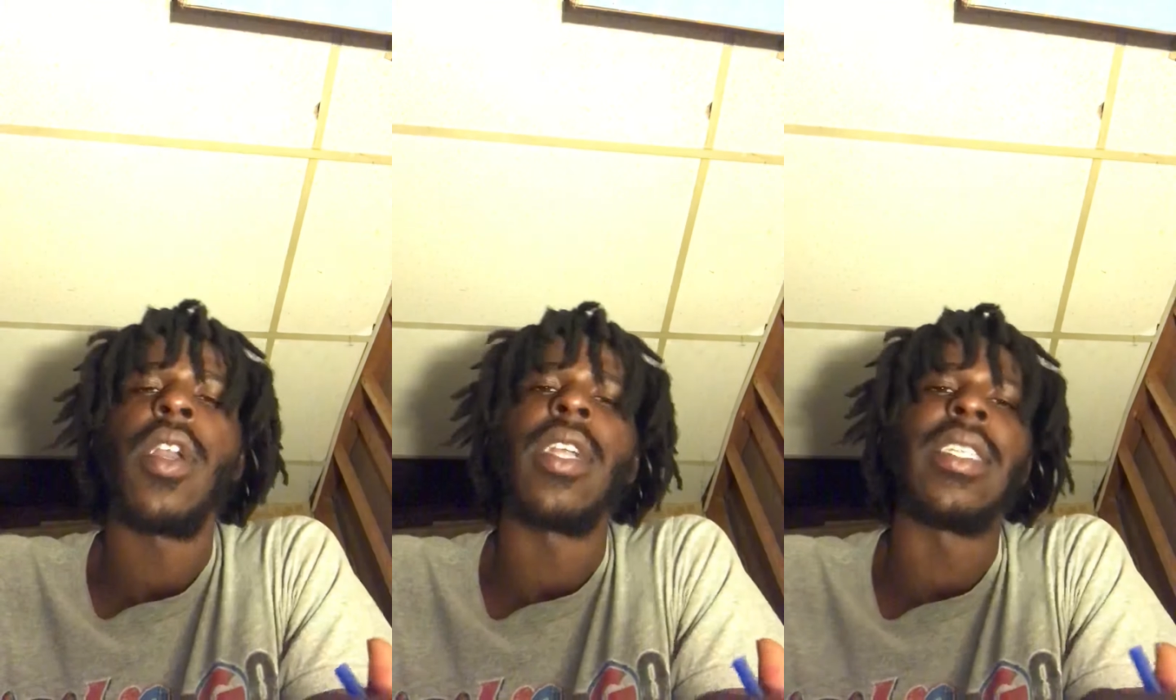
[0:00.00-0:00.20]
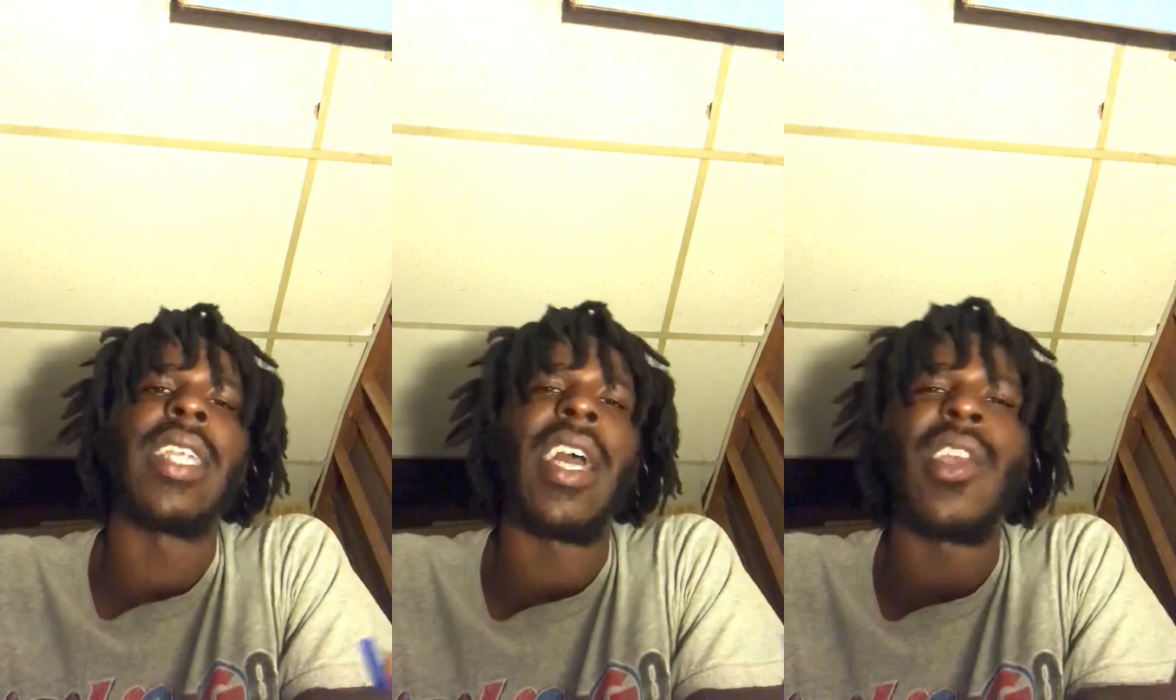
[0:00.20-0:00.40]

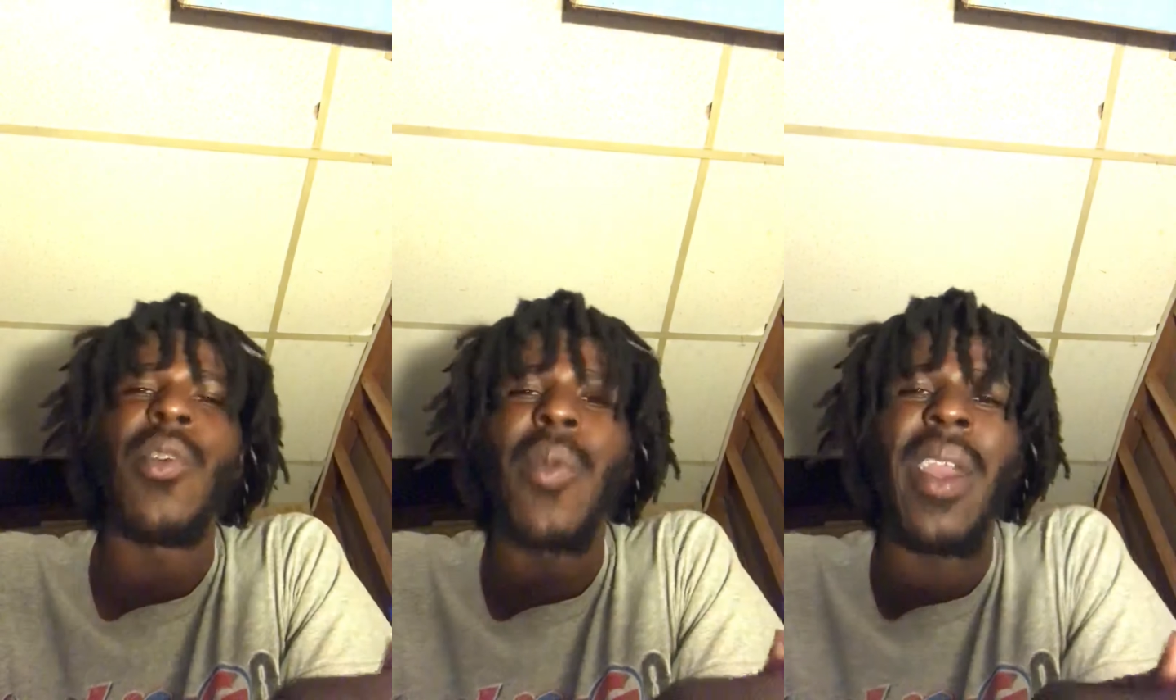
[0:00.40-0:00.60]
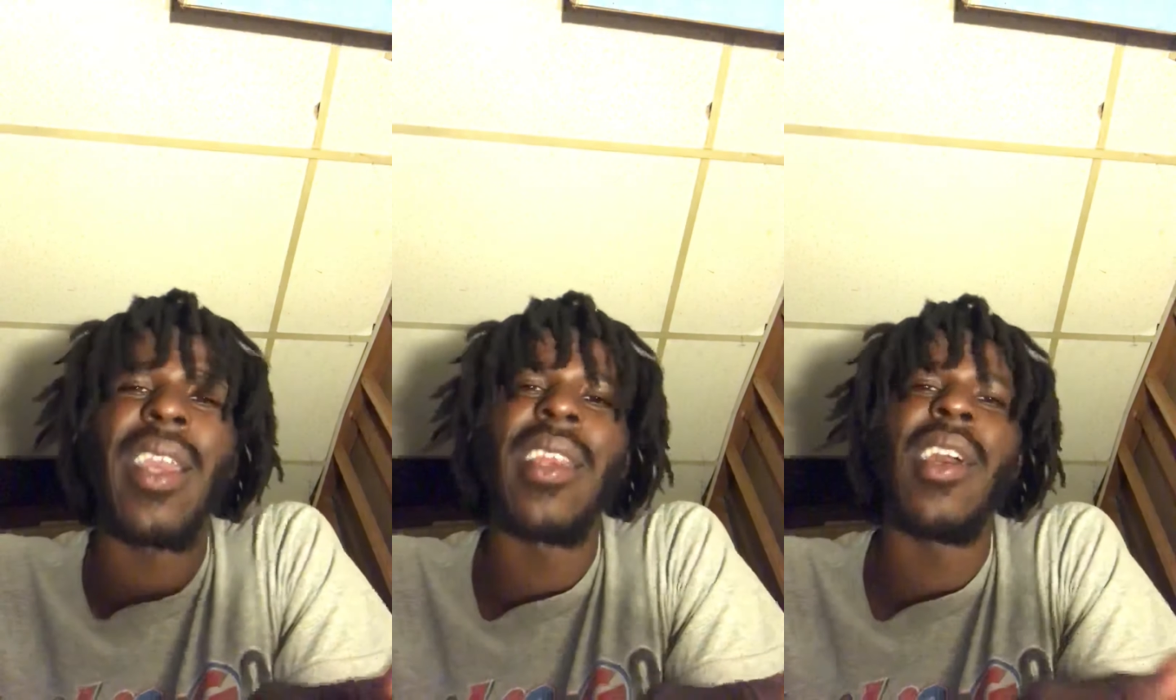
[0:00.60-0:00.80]
because now
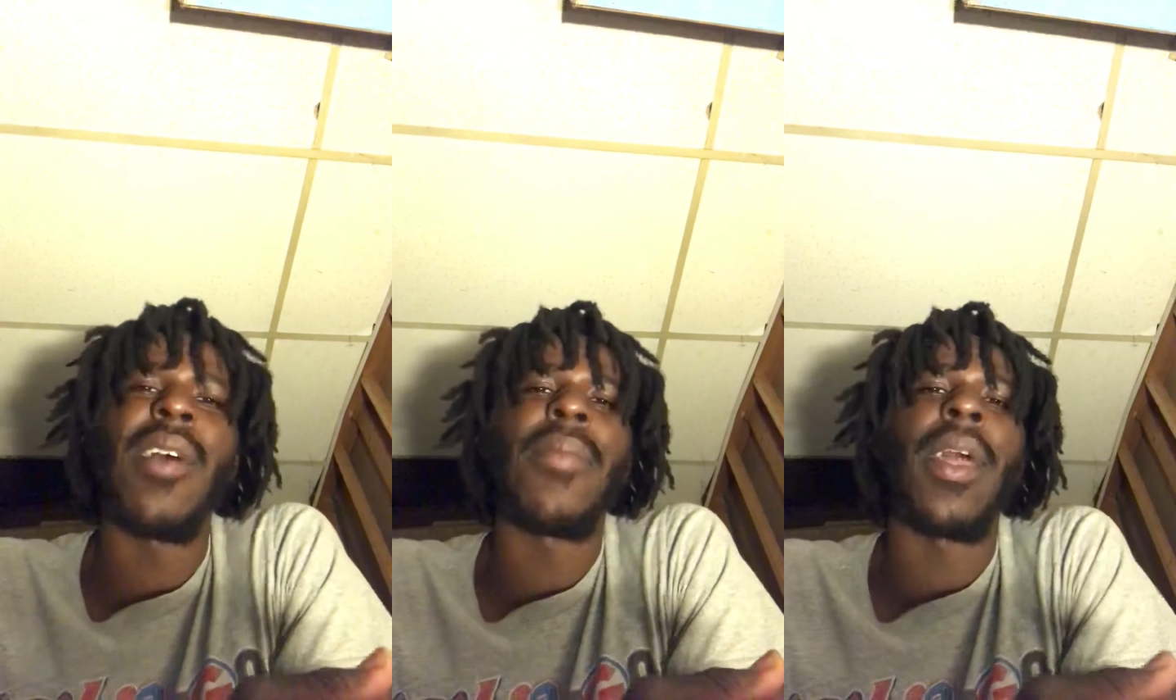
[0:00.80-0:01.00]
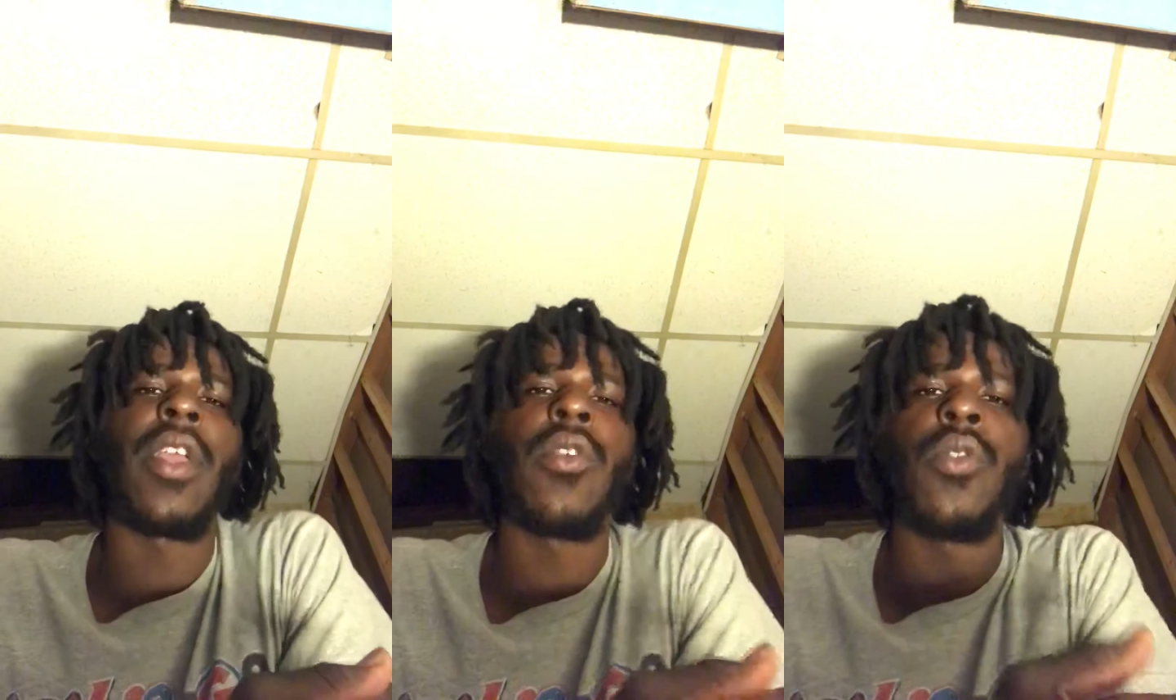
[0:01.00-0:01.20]
you're waking
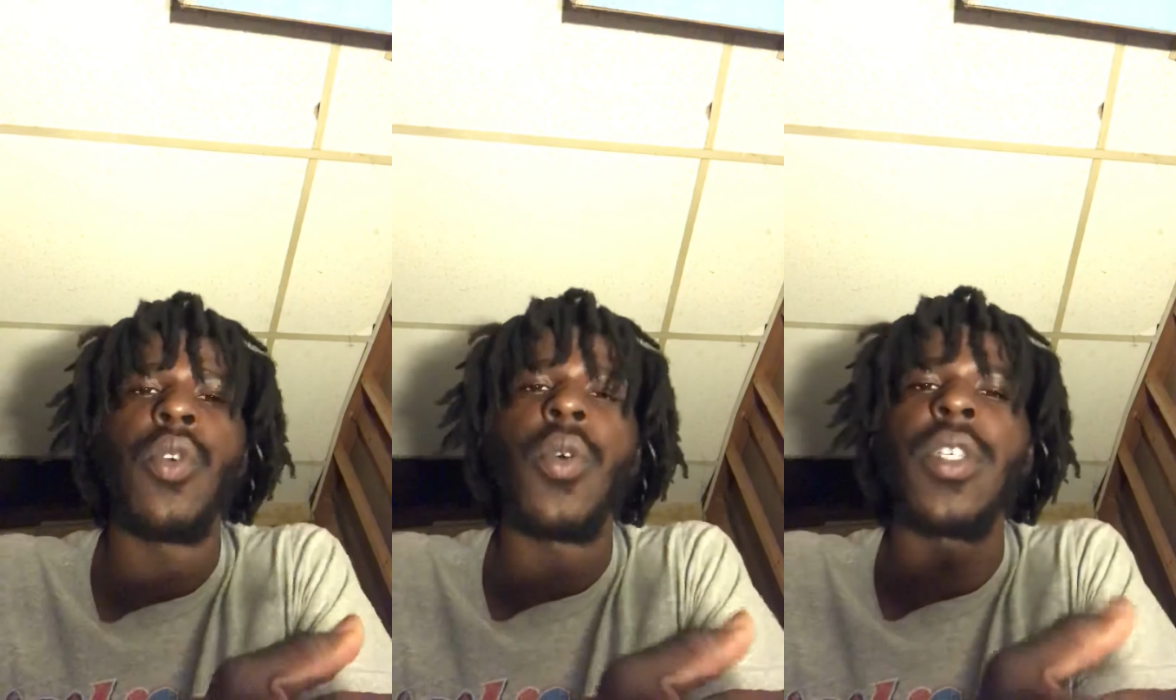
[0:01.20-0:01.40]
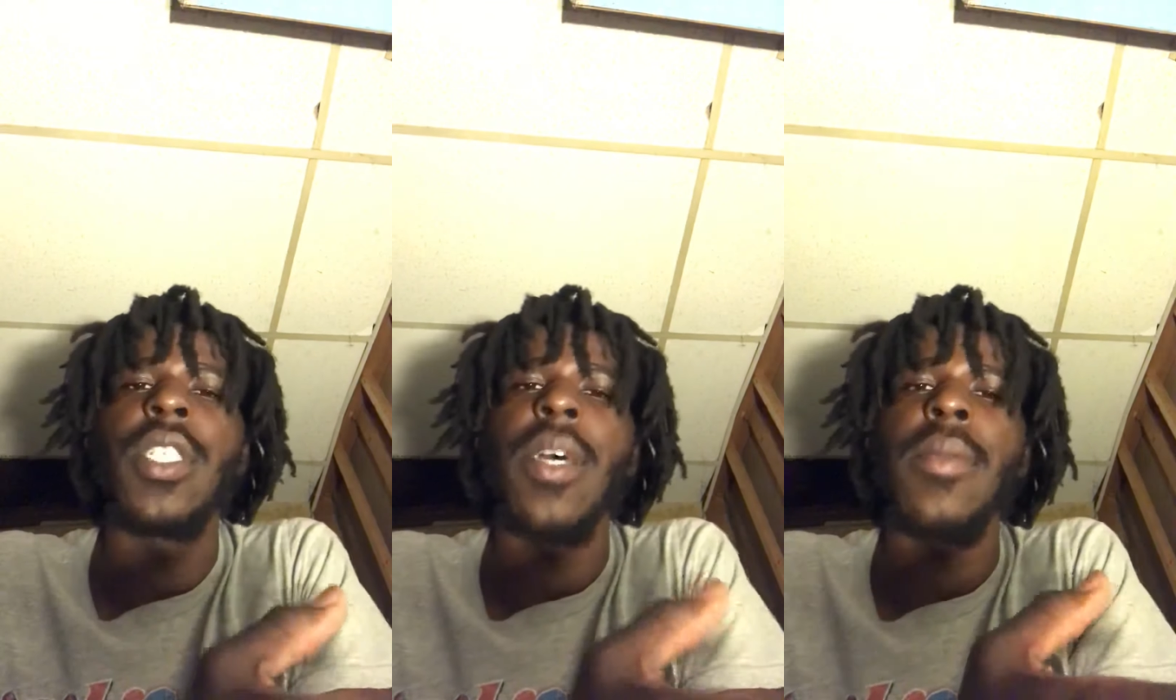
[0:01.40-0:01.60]
up like you're doing